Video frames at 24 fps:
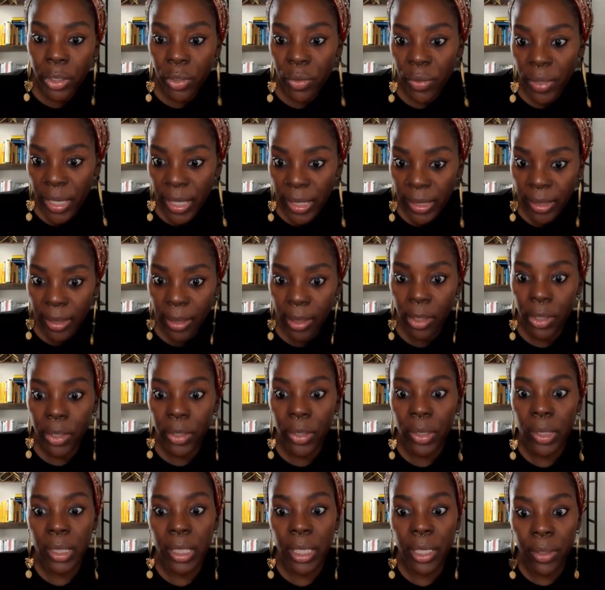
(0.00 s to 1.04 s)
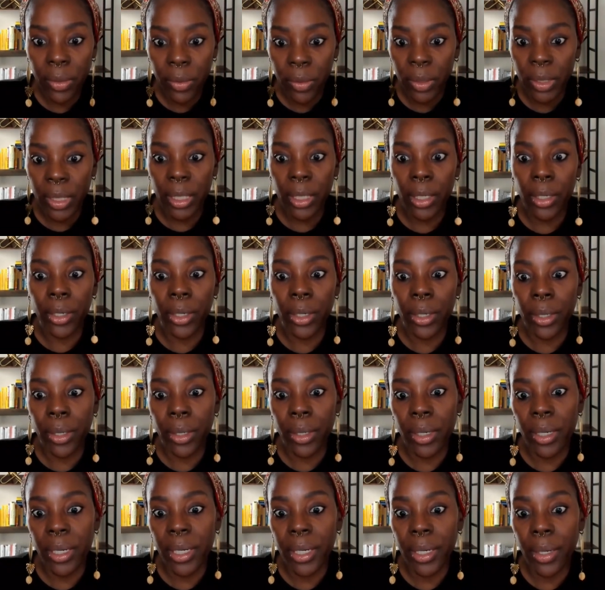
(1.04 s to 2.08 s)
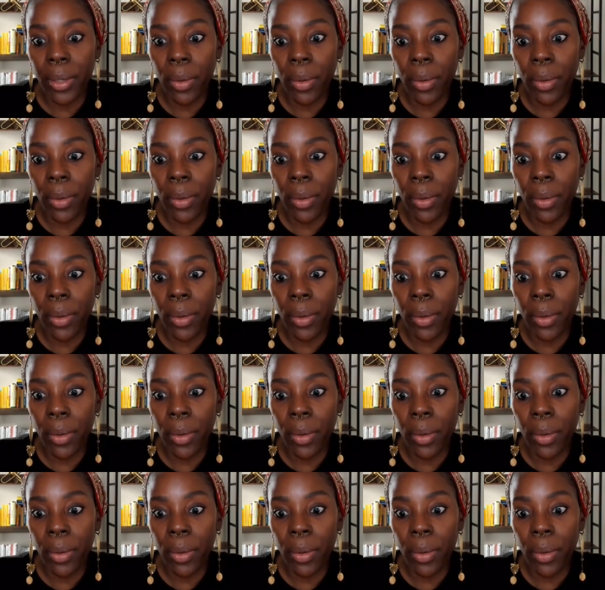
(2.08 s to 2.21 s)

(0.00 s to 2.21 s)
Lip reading: traits and her skills and her,